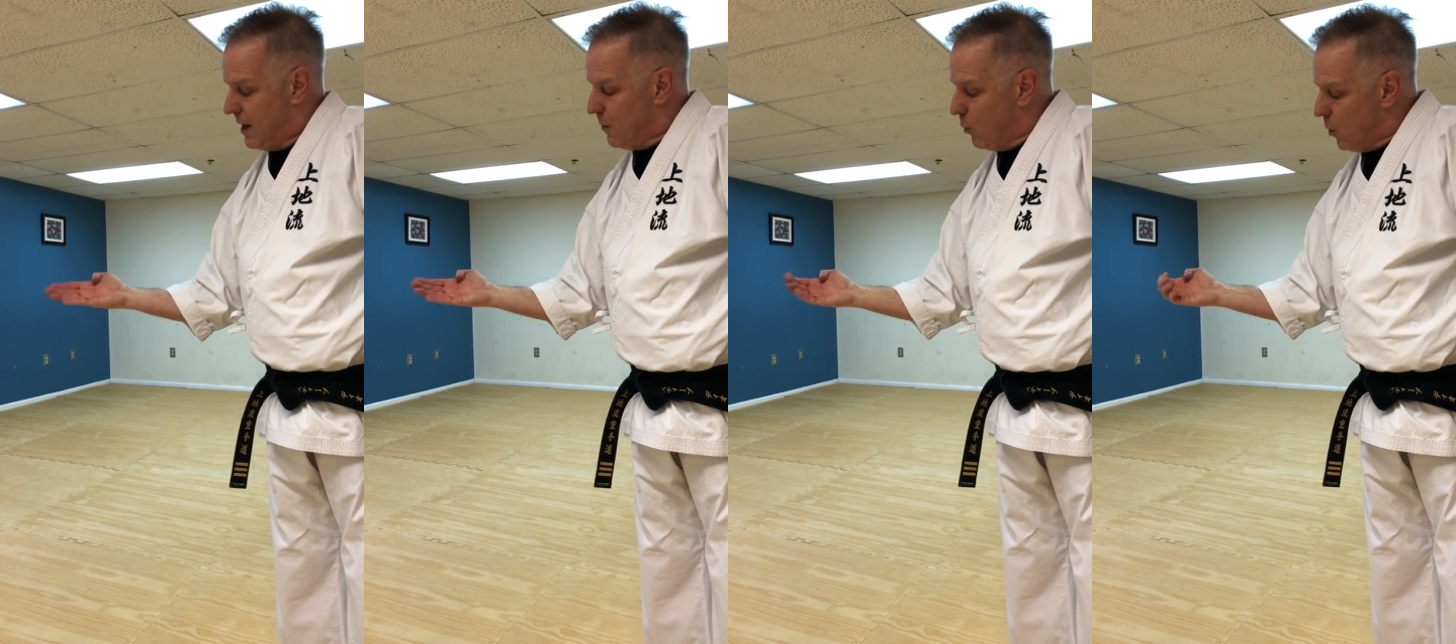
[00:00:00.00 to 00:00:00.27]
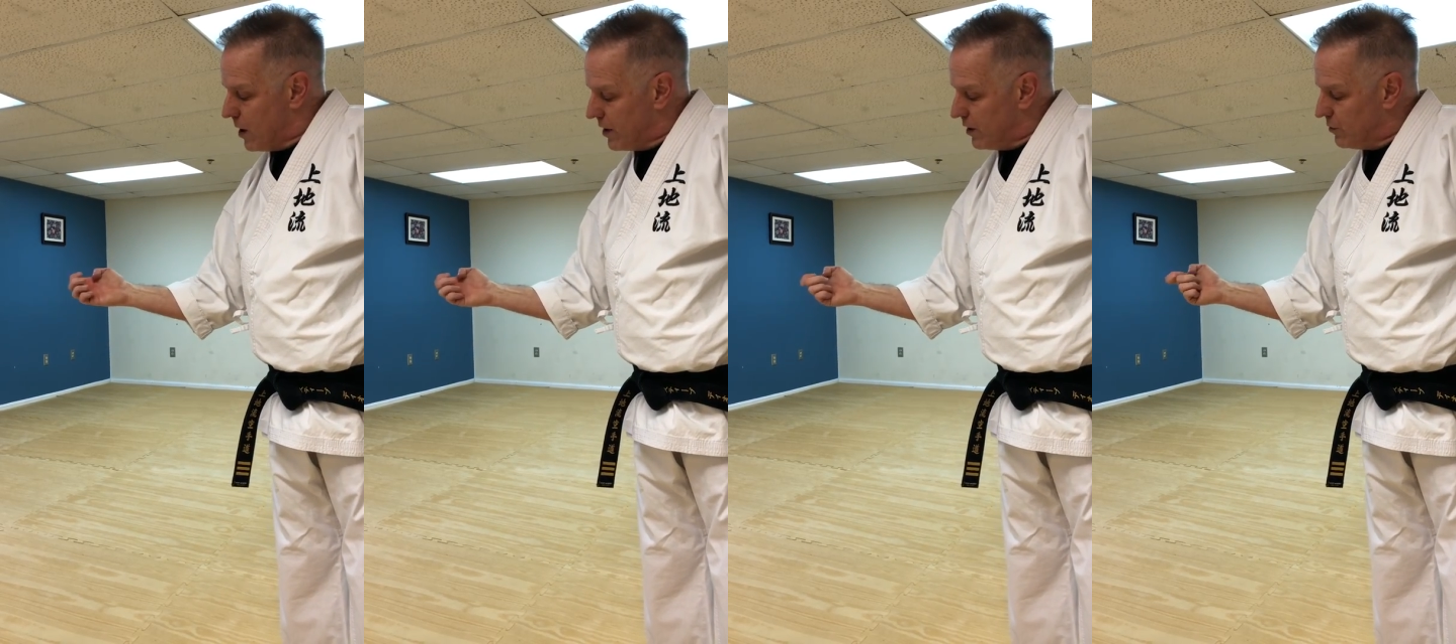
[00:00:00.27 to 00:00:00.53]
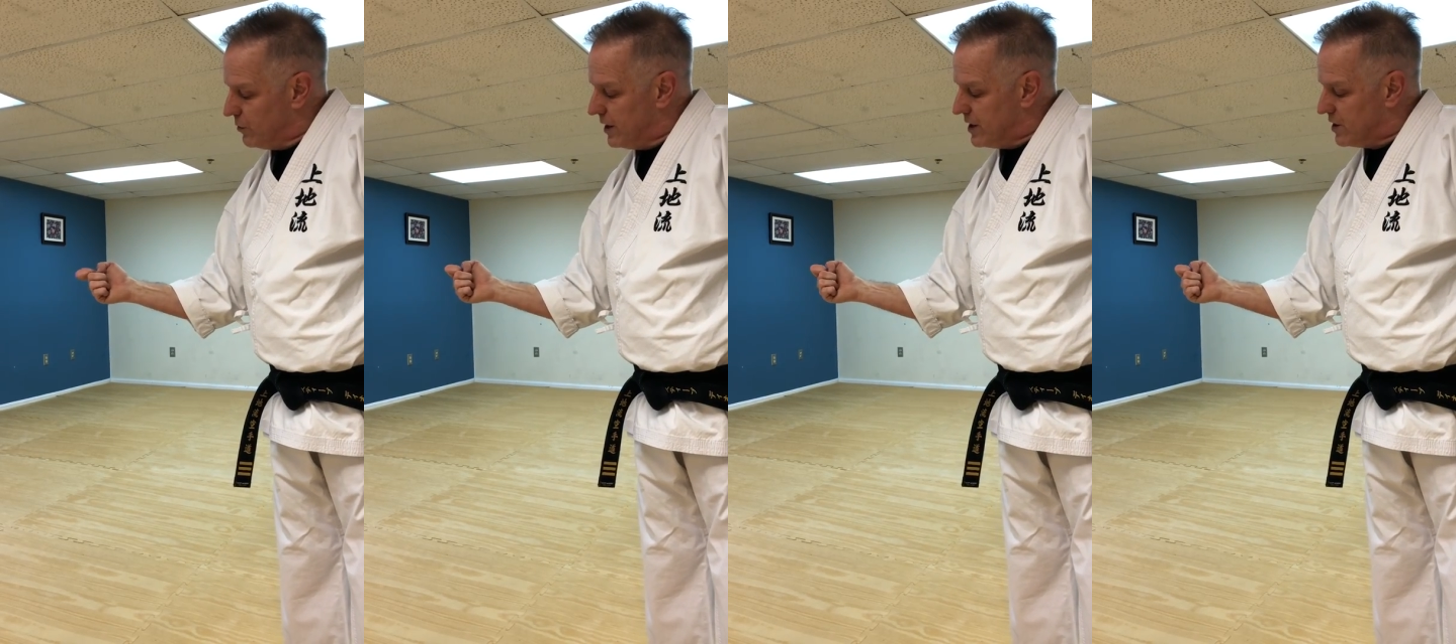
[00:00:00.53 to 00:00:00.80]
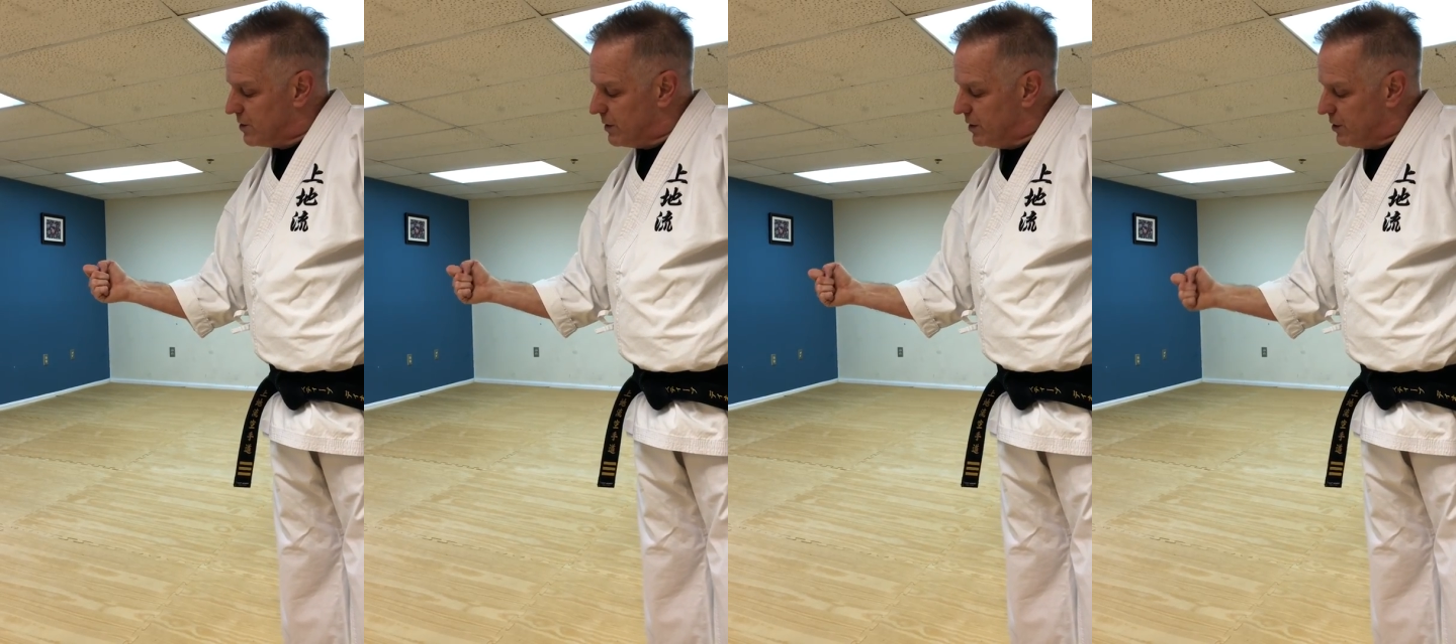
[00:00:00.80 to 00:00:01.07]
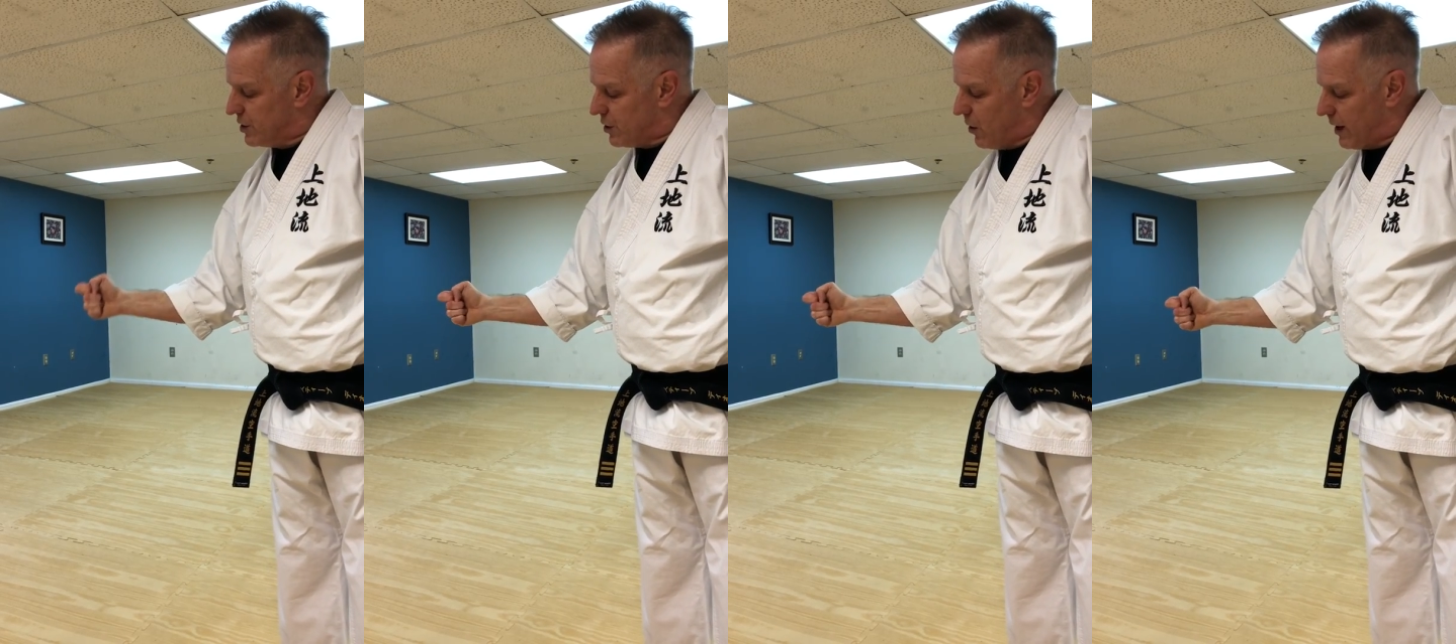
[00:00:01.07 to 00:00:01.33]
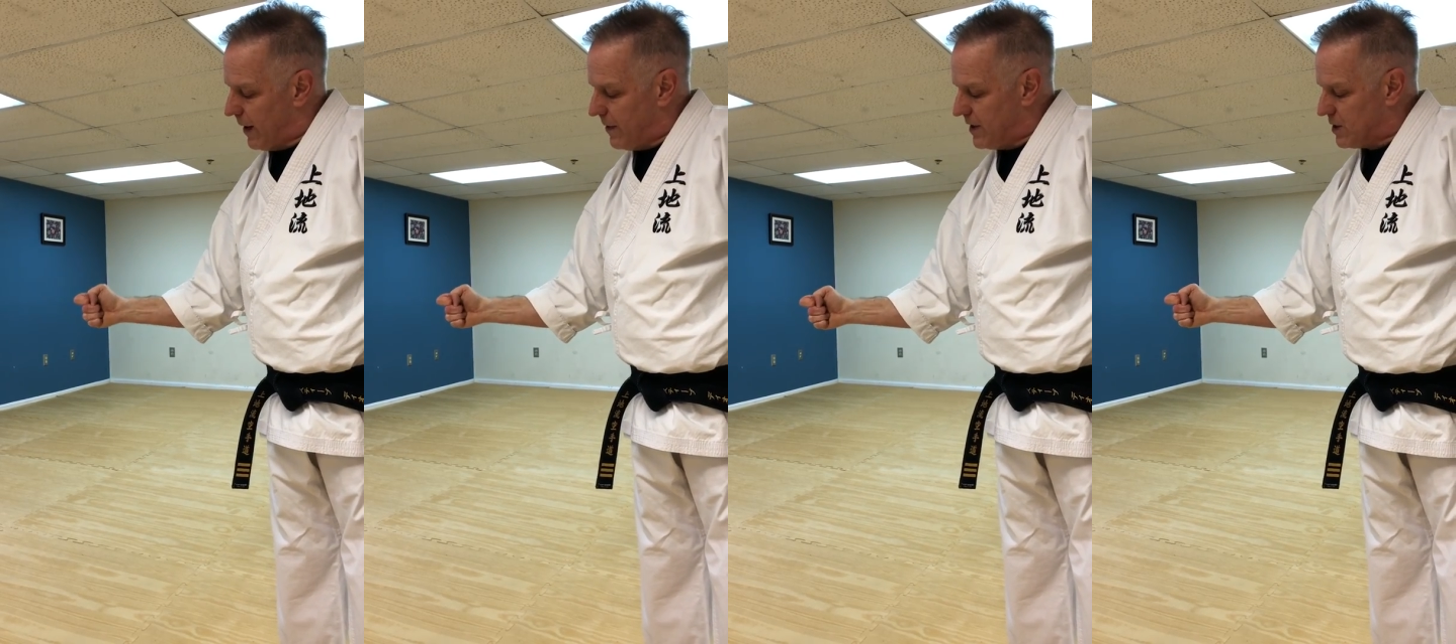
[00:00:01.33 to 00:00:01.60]
One of the reasons we do a
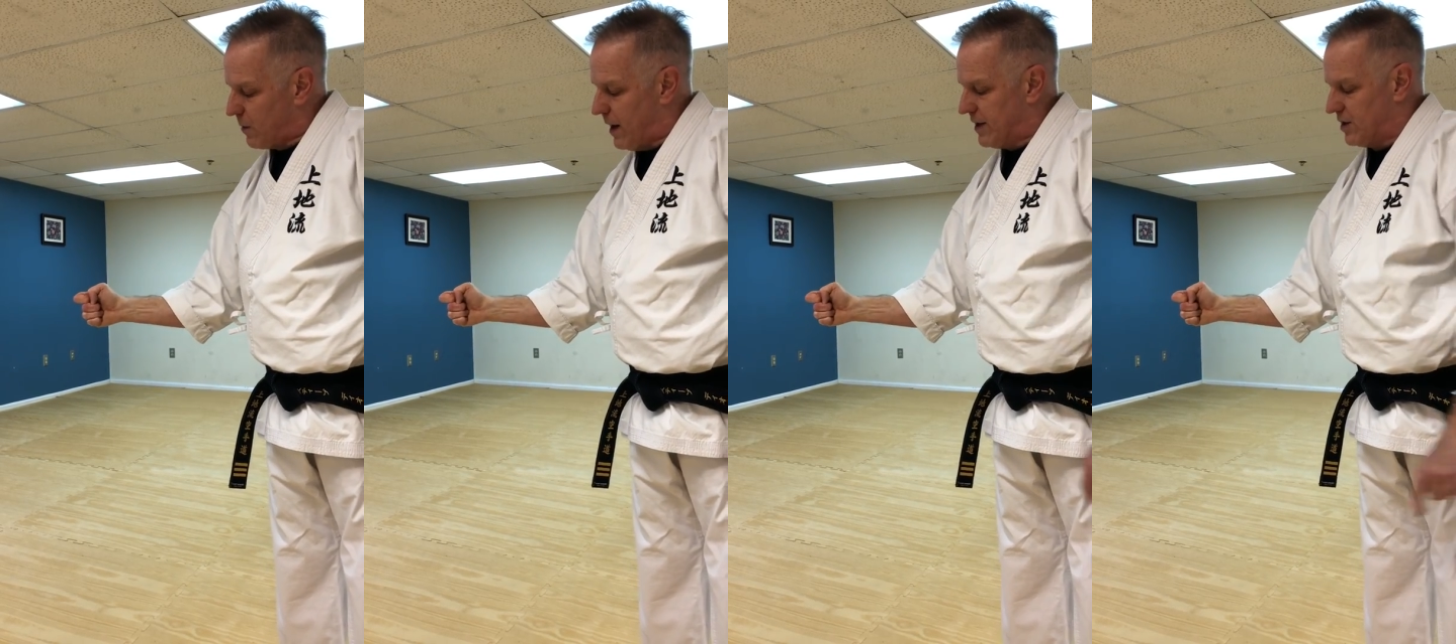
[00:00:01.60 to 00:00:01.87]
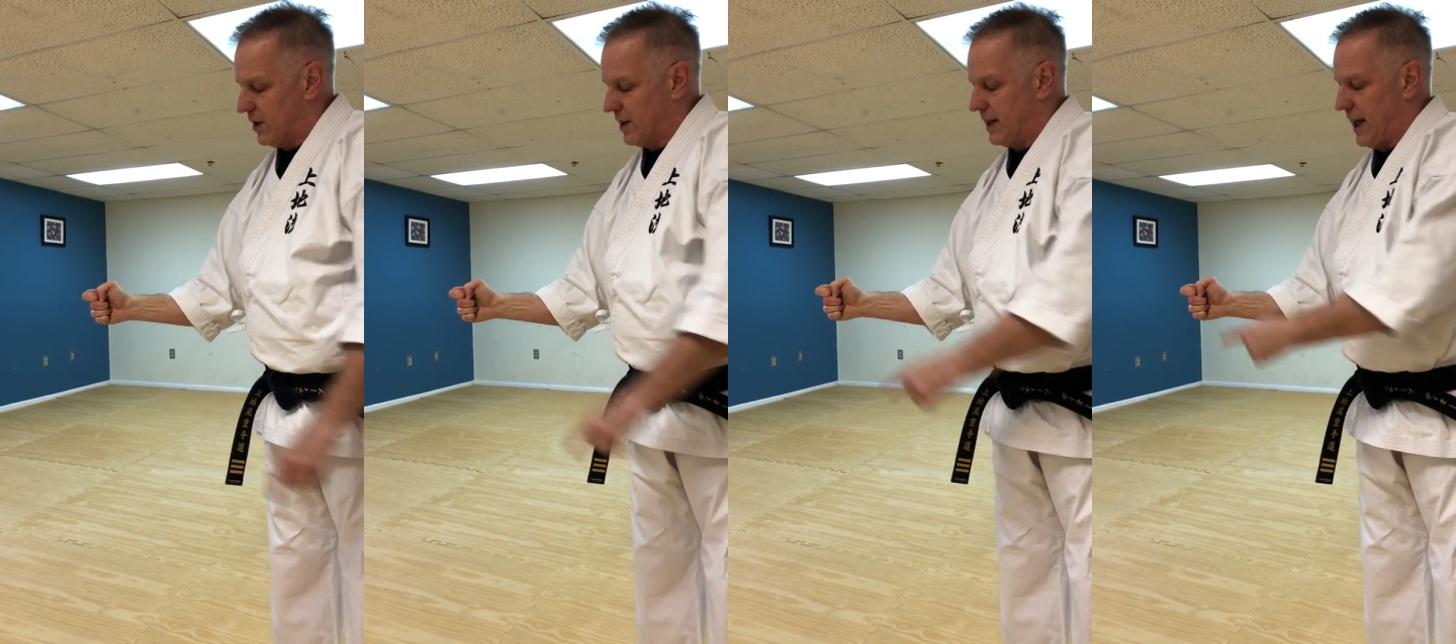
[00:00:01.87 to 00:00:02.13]
shoken this way is to